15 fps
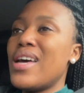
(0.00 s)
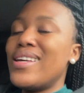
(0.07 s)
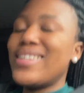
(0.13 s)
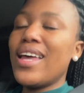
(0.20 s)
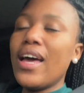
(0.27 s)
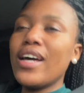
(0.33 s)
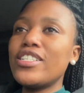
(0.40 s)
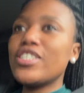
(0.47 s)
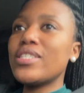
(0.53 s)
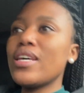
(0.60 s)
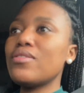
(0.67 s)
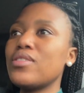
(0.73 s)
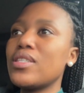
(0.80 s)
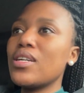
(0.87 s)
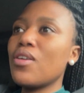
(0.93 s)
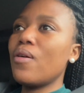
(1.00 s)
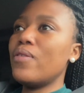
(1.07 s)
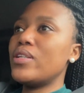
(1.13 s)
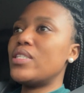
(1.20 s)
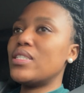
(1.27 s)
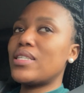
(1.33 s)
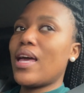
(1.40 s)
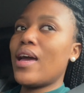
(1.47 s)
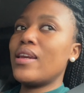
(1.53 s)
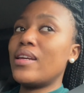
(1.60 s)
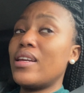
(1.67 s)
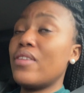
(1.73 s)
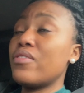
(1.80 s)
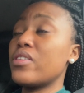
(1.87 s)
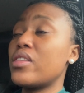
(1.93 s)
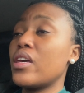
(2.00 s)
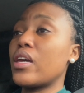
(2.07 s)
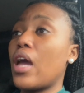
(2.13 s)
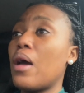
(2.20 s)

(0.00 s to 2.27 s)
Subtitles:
Now I just have to think of a design and everything.